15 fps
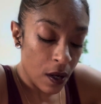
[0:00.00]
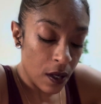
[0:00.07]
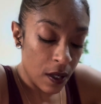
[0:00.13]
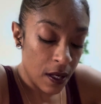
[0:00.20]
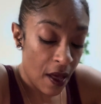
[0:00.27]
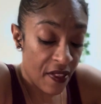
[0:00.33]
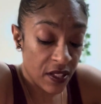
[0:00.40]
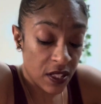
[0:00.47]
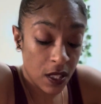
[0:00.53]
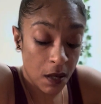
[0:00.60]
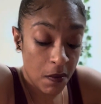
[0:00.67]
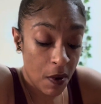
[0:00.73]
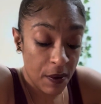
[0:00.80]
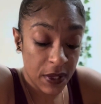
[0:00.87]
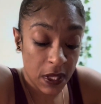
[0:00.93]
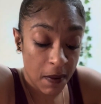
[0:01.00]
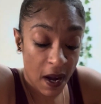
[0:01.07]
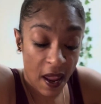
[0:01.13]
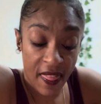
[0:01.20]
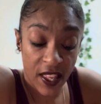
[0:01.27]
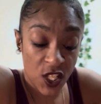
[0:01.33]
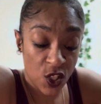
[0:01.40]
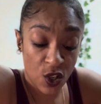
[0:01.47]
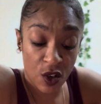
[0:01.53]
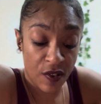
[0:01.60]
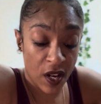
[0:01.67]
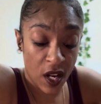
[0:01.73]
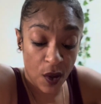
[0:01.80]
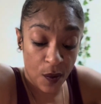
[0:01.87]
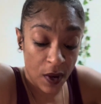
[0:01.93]
Now, this could be with somebody that you're
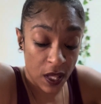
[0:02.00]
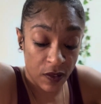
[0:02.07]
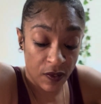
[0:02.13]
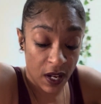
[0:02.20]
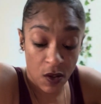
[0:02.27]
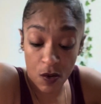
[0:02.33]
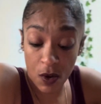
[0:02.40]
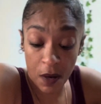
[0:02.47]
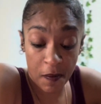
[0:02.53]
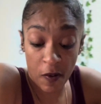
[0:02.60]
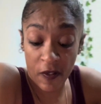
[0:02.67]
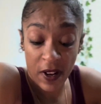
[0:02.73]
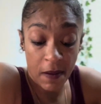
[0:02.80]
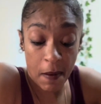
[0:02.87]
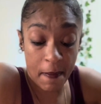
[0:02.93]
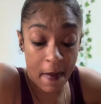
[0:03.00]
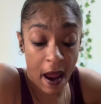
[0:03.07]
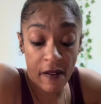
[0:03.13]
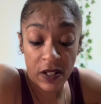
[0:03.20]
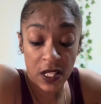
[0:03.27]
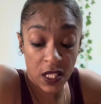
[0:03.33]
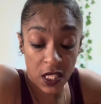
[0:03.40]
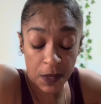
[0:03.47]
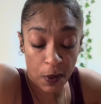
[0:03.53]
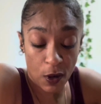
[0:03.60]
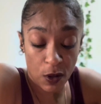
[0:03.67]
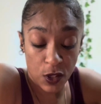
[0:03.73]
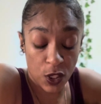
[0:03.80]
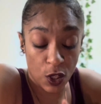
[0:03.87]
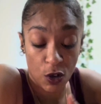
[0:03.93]
already with, right? You could already be married to this
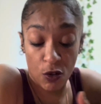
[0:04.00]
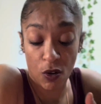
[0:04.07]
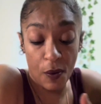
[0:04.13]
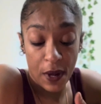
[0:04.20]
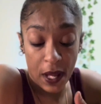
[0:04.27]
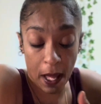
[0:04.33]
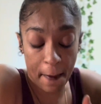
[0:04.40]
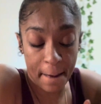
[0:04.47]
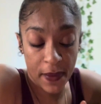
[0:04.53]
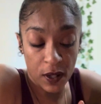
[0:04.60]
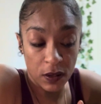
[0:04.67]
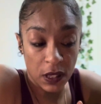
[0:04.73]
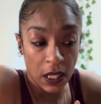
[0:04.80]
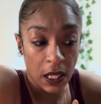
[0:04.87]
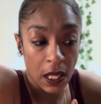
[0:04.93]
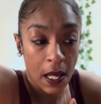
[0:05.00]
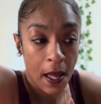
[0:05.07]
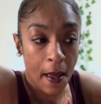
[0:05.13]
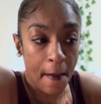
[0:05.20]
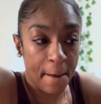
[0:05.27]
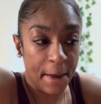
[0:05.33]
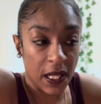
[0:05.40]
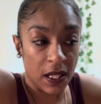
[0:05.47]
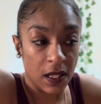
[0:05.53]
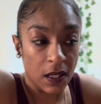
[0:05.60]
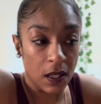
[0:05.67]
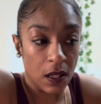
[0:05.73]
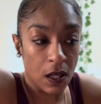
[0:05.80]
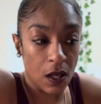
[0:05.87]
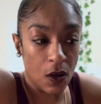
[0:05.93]
person, growing and building, but
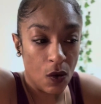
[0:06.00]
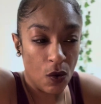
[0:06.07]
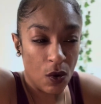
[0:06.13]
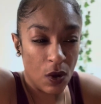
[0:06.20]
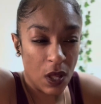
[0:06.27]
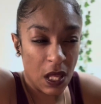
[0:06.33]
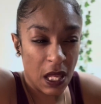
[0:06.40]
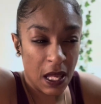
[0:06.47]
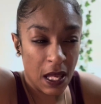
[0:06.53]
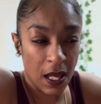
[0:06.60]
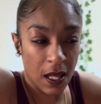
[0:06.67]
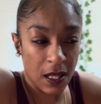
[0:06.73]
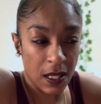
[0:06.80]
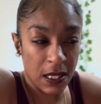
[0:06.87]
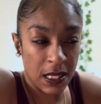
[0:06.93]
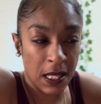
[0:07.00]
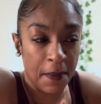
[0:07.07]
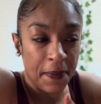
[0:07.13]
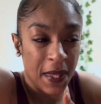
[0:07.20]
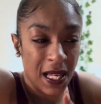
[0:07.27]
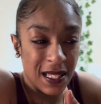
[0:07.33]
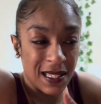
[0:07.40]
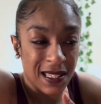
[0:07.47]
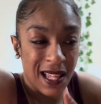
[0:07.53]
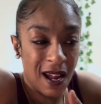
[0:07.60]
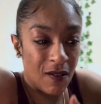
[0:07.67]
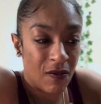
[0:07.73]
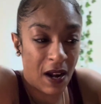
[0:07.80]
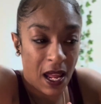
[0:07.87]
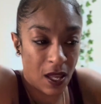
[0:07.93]
something is not
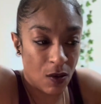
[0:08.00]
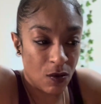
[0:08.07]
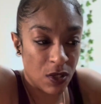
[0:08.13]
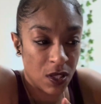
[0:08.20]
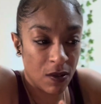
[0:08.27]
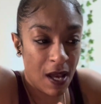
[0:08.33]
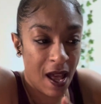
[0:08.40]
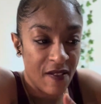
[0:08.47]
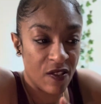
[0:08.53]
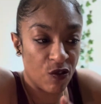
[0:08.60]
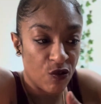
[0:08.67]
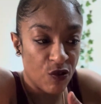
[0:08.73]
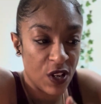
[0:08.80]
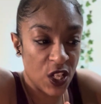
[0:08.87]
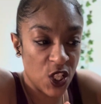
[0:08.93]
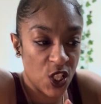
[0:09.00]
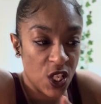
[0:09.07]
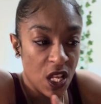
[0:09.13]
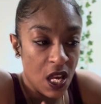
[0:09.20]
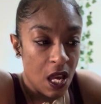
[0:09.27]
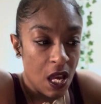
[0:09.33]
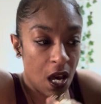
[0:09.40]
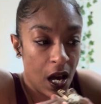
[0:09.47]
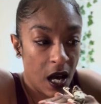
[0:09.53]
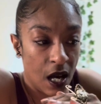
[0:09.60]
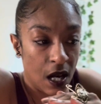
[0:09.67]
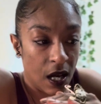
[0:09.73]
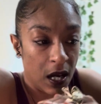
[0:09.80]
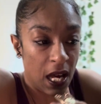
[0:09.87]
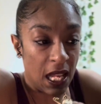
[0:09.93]
right. You still haven't reached
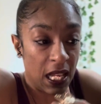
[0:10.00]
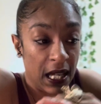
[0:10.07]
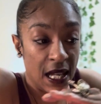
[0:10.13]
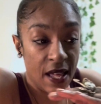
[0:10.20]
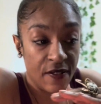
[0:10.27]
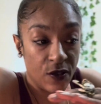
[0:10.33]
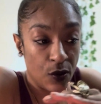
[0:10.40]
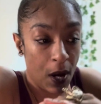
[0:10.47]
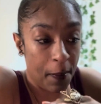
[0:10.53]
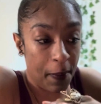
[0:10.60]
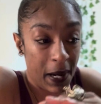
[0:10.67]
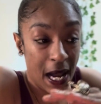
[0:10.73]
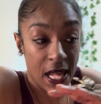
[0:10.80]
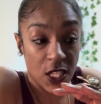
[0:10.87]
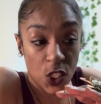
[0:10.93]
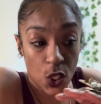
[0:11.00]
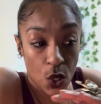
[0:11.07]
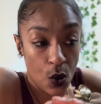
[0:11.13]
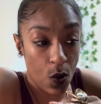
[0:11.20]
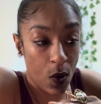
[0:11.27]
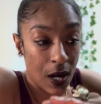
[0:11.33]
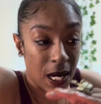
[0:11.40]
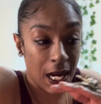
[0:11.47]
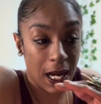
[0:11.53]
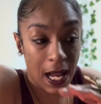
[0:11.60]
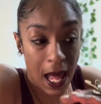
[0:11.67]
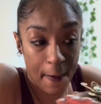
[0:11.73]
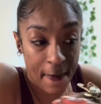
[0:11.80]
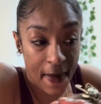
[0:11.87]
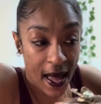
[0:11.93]
a level, a plateau, a
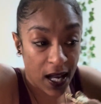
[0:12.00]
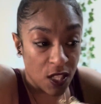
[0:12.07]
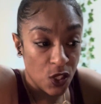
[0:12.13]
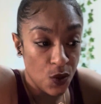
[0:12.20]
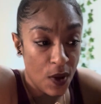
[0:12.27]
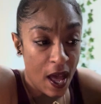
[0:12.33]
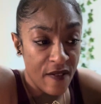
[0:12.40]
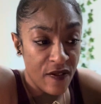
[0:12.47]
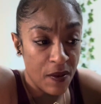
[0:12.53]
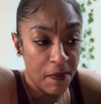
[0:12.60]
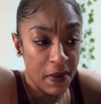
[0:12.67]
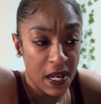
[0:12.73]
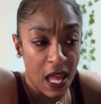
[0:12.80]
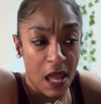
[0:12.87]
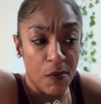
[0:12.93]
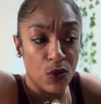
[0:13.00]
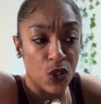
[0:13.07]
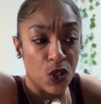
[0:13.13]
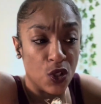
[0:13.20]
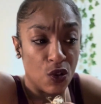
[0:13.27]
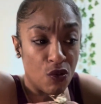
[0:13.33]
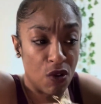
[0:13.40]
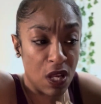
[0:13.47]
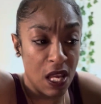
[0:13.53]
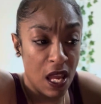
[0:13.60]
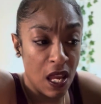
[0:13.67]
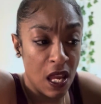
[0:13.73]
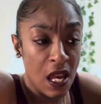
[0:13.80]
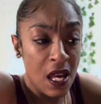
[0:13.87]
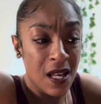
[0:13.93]
climax. You haven't been able to
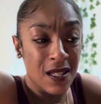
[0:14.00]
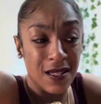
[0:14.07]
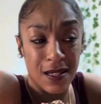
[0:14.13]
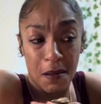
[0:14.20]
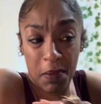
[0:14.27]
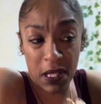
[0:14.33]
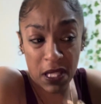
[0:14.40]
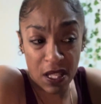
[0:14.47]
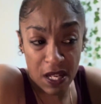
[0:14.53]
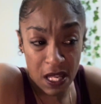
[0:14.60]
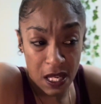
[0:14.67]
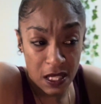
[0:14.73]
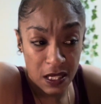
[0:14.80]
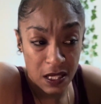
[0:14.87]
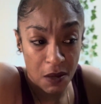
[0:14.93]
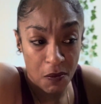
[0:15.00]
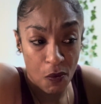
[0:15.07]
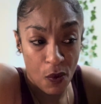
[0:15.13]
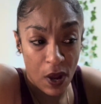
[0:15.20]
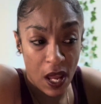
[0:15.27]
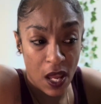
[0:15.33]
create stability in some way.